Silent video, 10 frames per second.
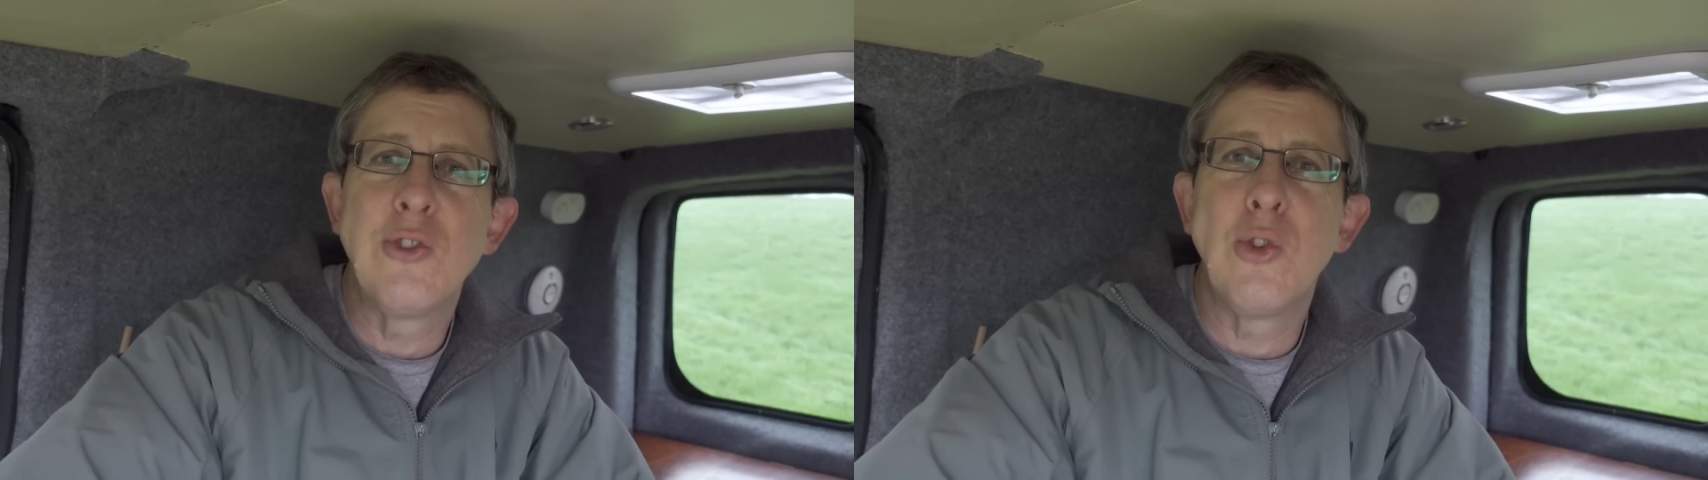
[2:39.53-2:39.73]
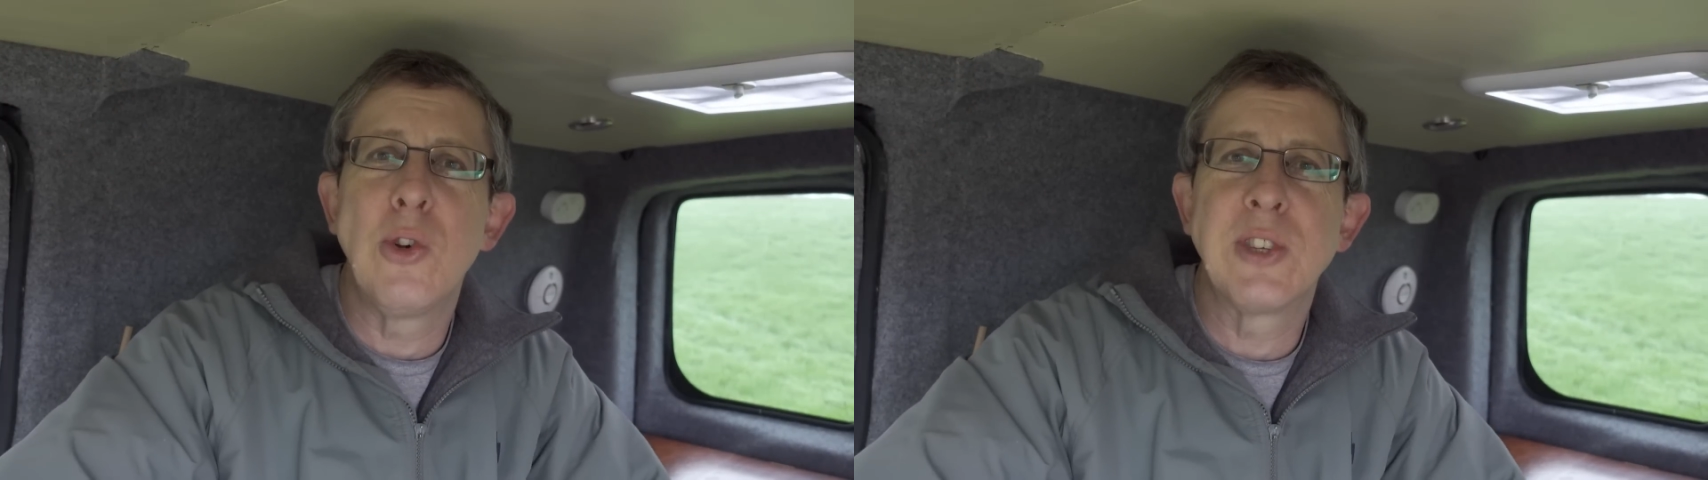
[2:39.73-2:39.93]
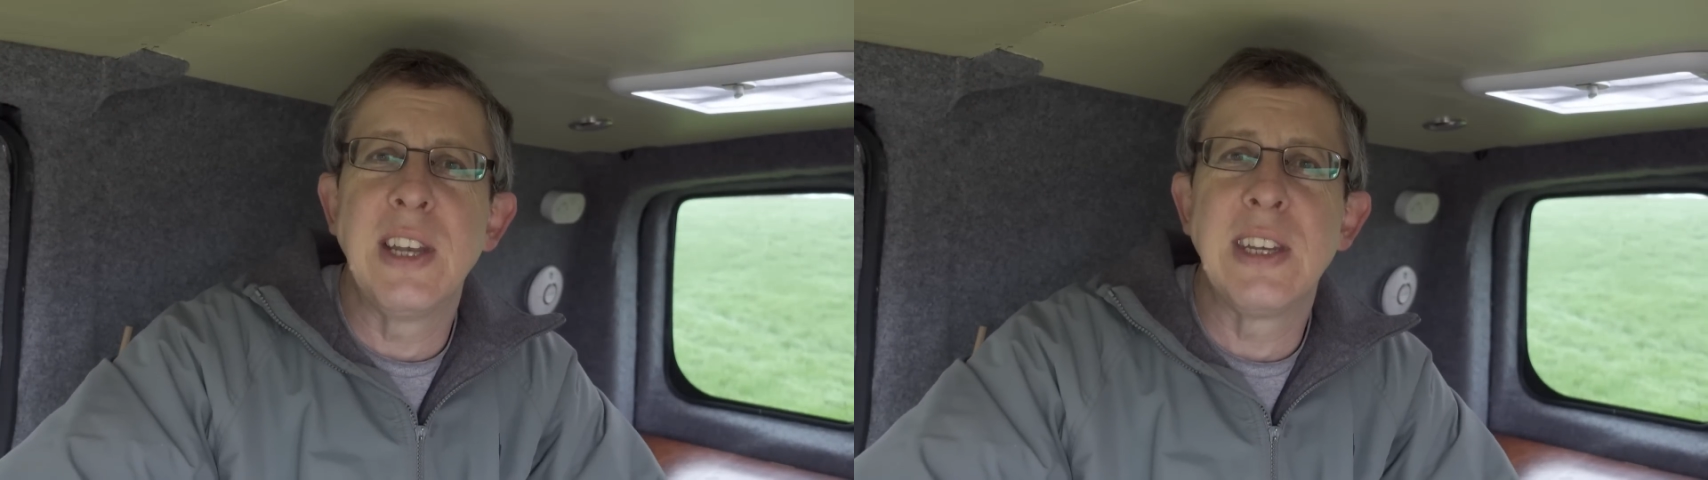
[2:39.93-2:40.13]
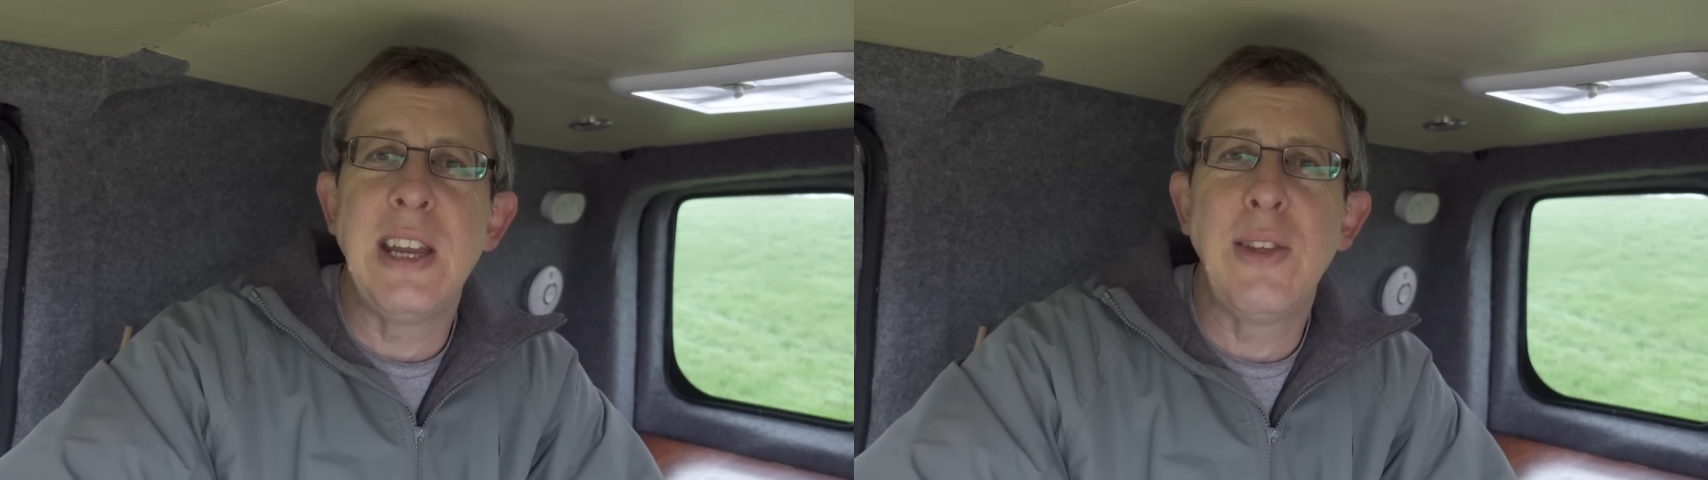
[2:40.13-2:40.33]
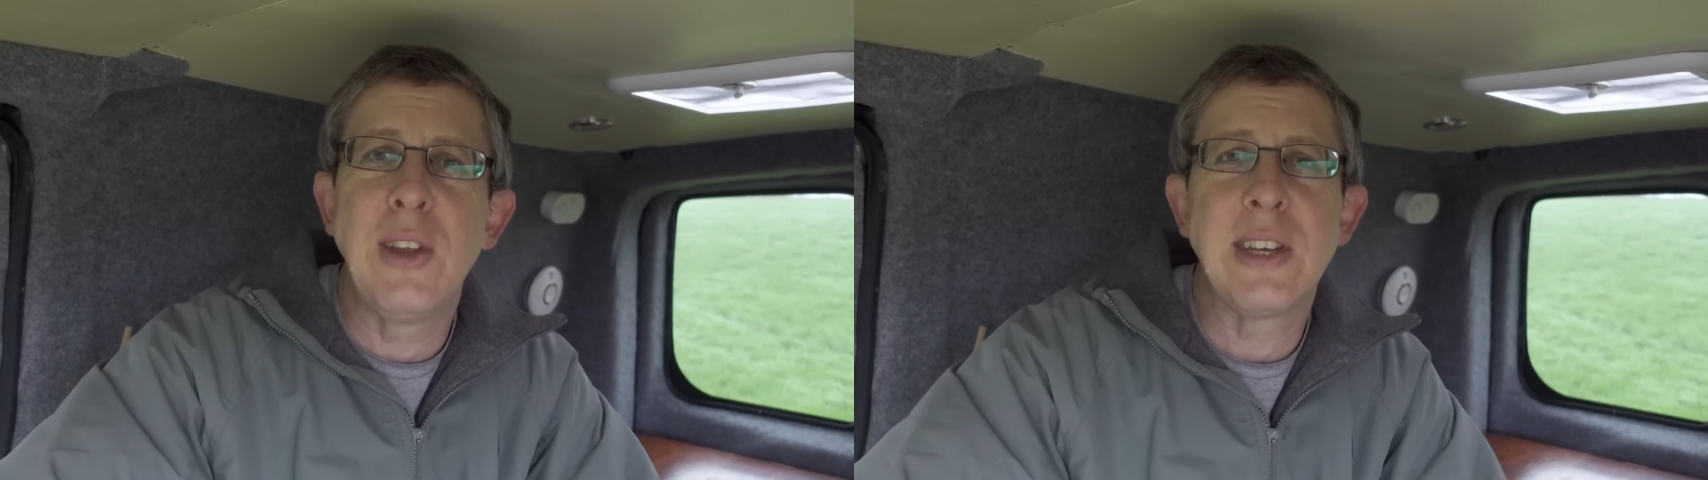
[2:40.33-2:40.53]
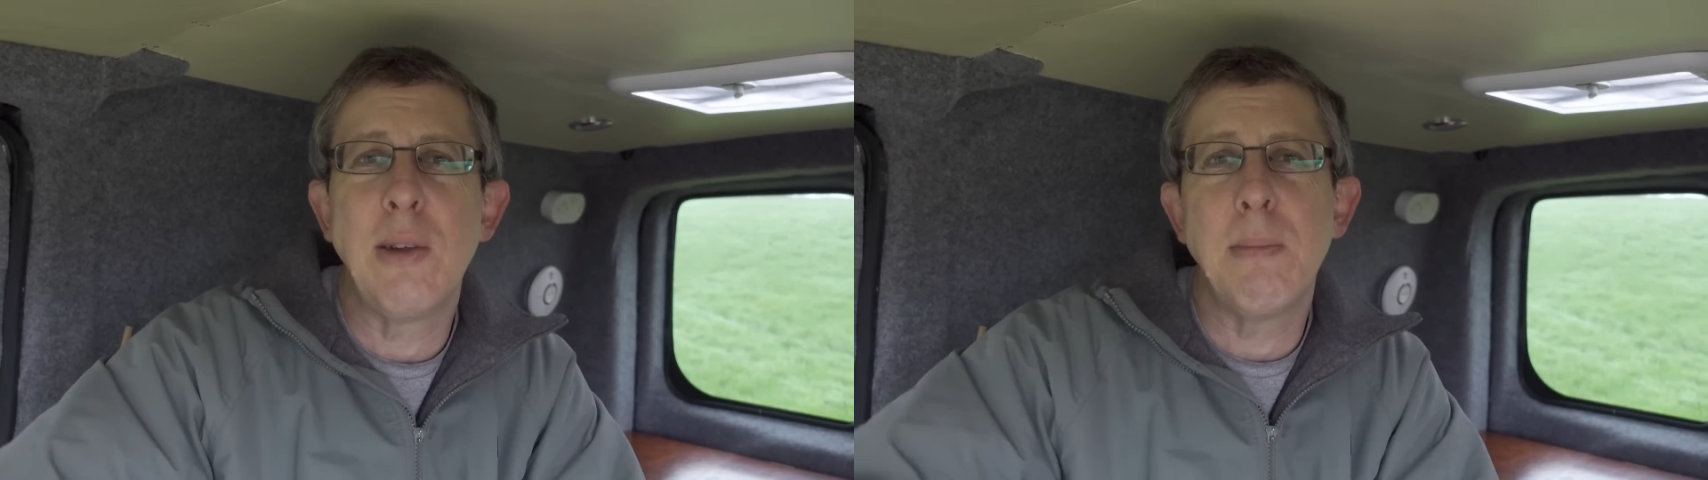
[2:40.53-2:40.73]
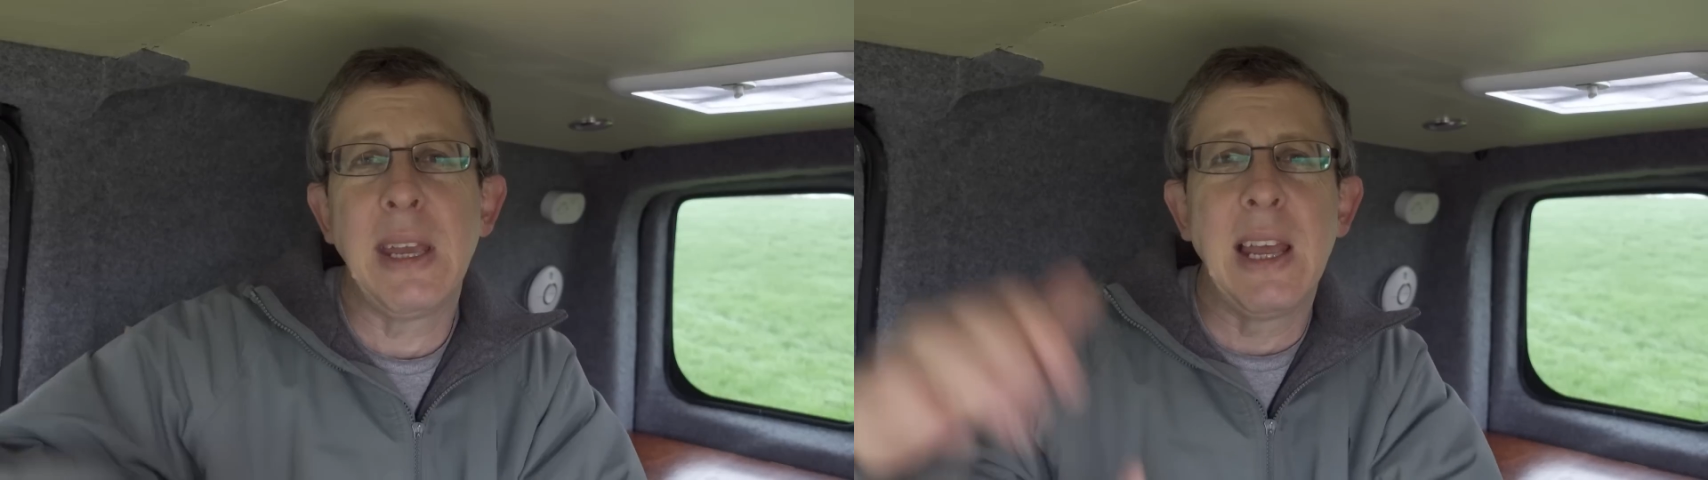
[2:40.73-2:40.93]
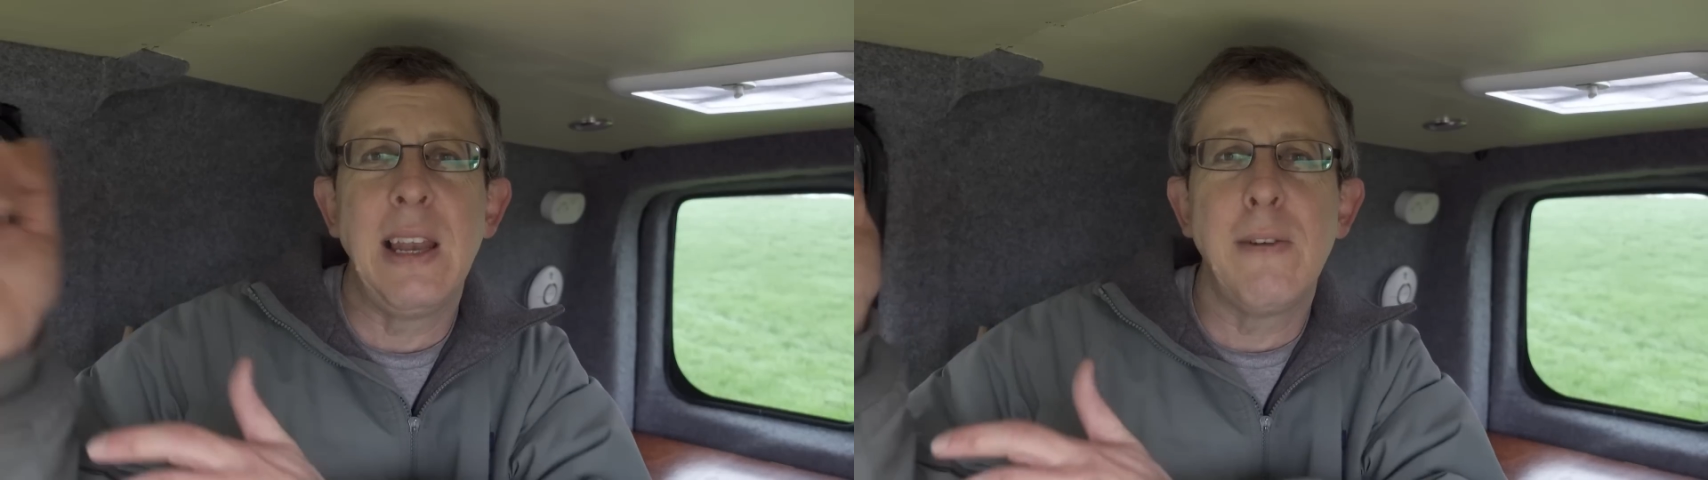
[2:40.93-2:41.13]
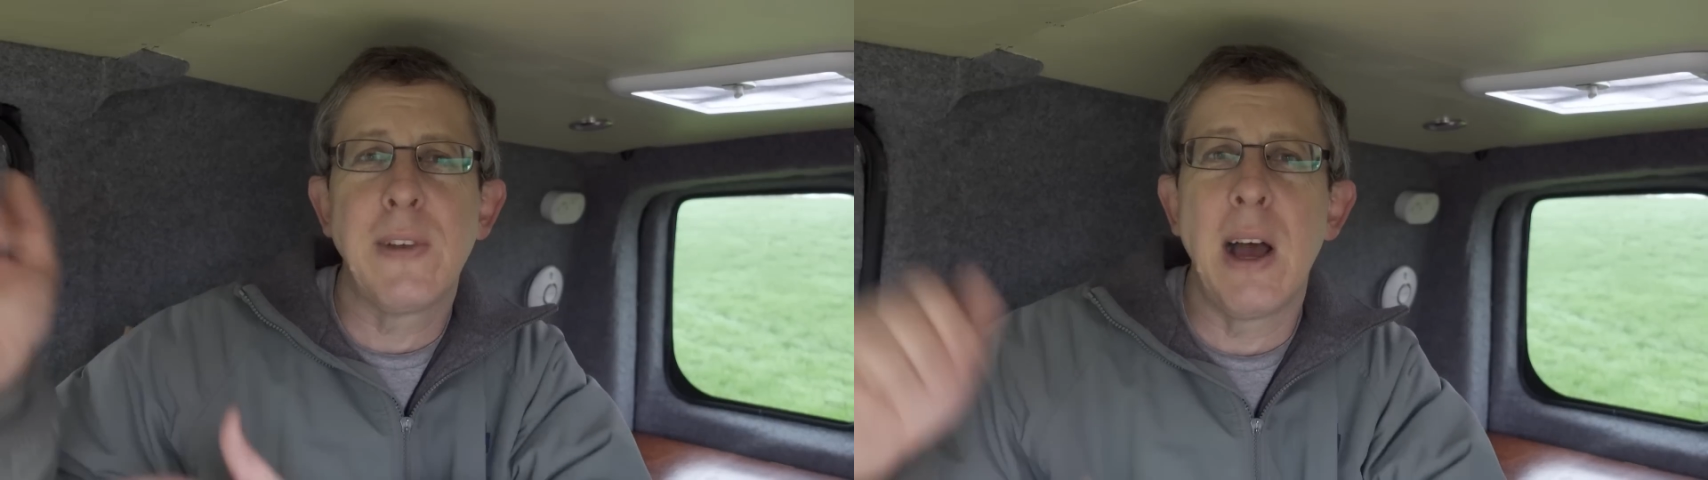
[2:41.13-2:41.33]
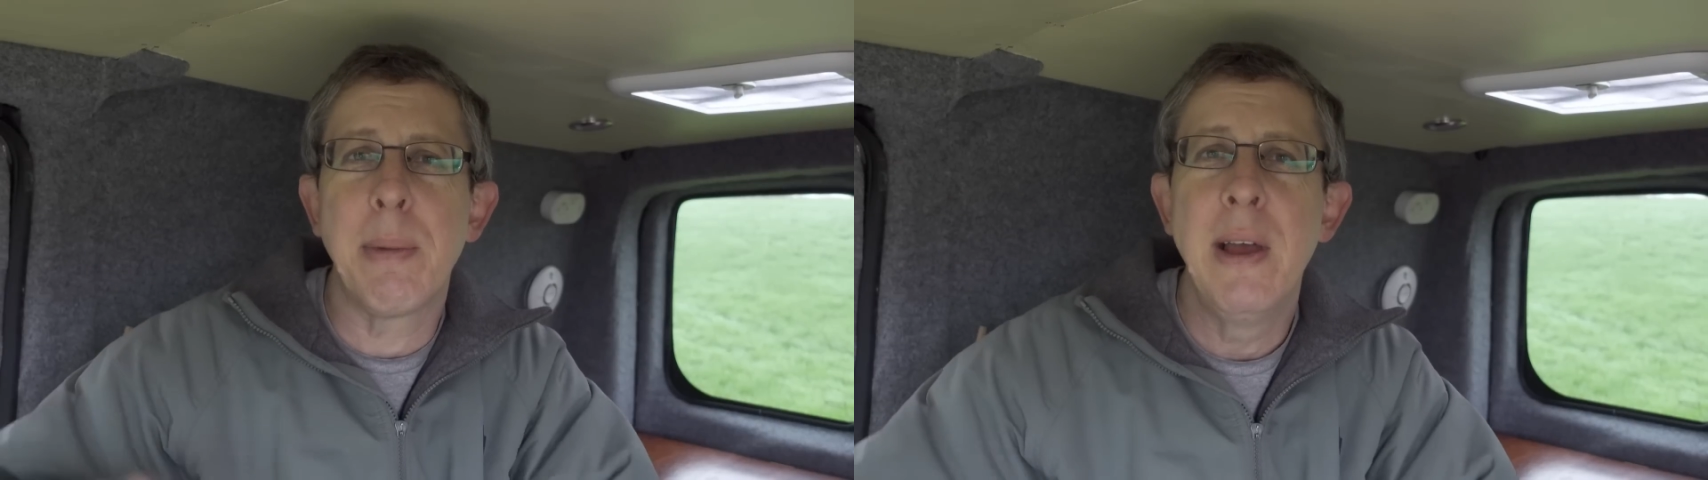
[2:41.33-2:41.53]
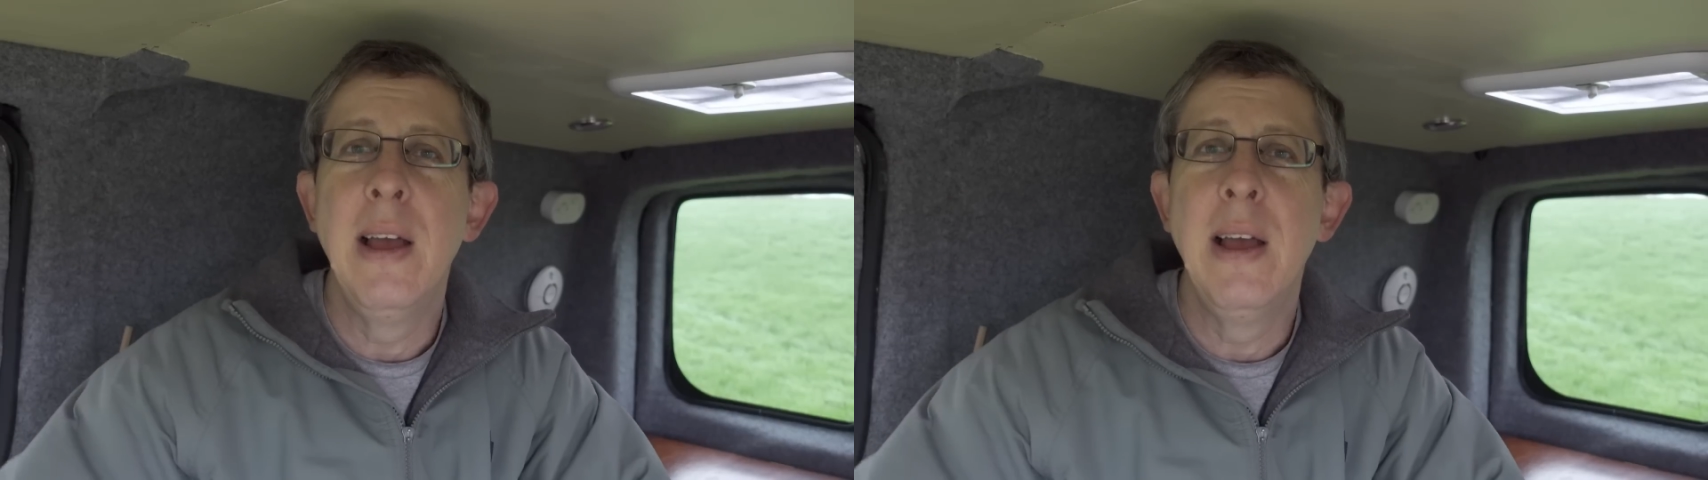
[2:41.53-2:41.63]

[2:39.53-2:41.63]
drawers underneath it, don't make it lift up.